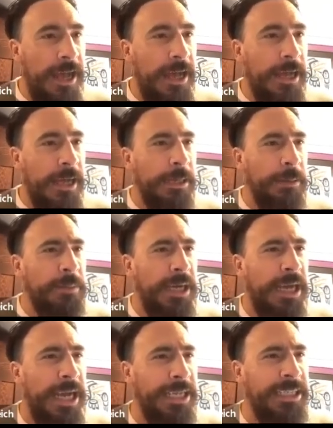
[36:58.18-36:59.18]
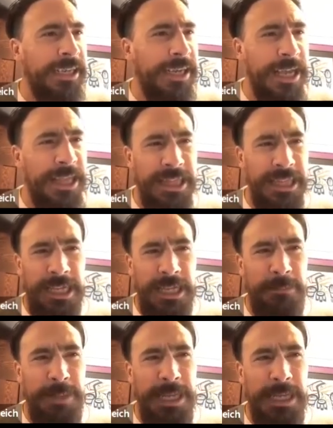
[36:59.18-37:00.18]
um, I, I think
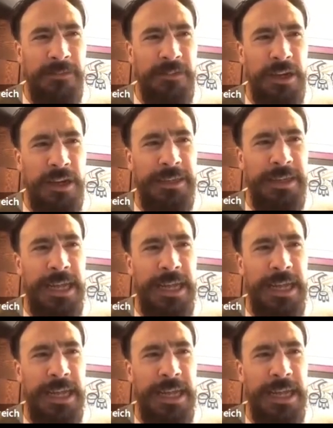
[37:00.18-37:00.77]
I may have not